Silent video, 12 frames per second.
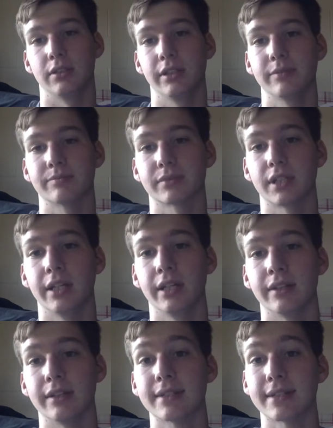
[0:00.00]
All right,
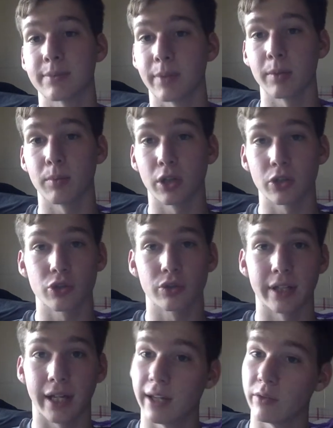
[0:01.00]
and this is my Module
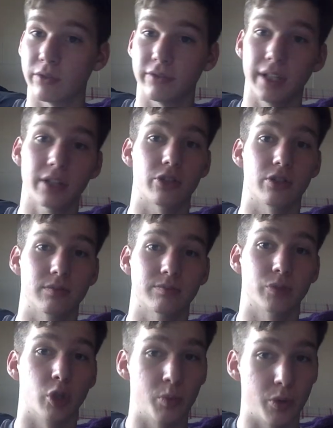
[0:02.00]
9 reflection.
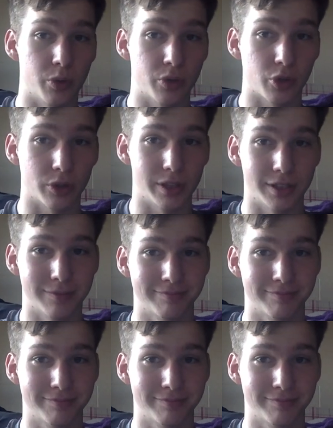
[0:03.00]
Hope you enjoyed.